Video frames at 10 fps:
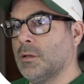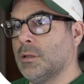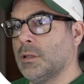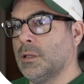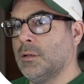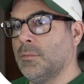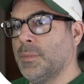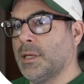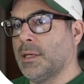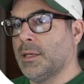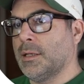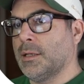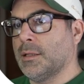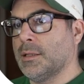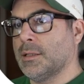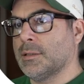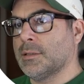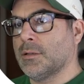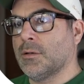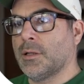a little bit into
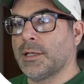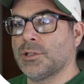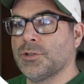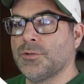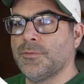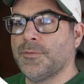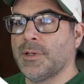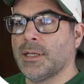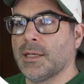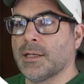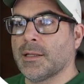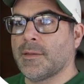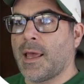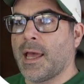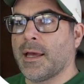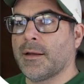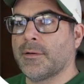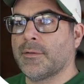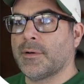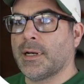this. It'll go like 2 feet into that
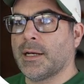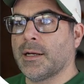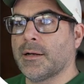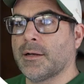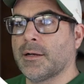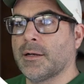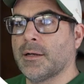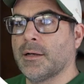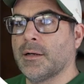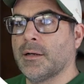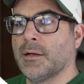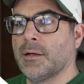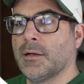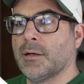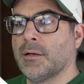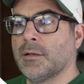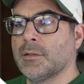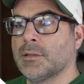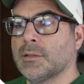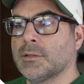right here.
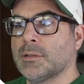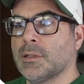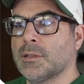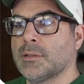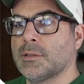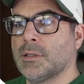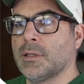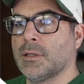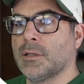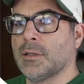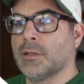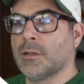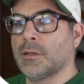So let's see.